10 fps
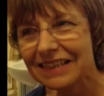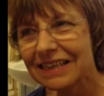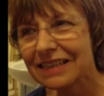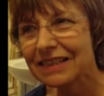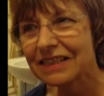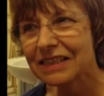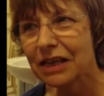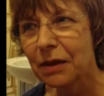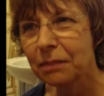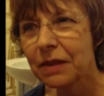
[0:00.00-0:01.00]

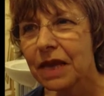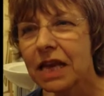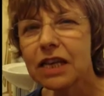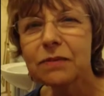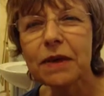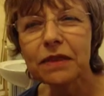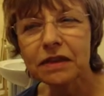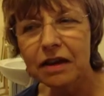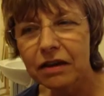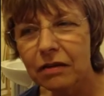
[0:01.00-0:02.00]
It's meant that
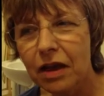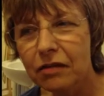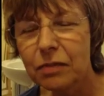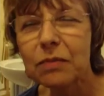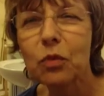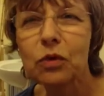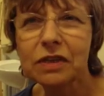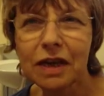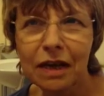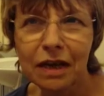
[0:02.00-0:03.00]
I've been more
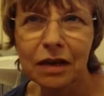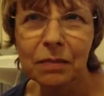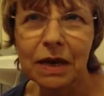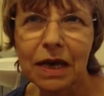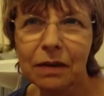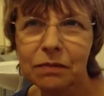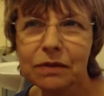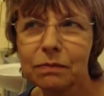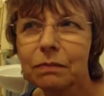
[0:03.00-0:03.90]
tired, perhaps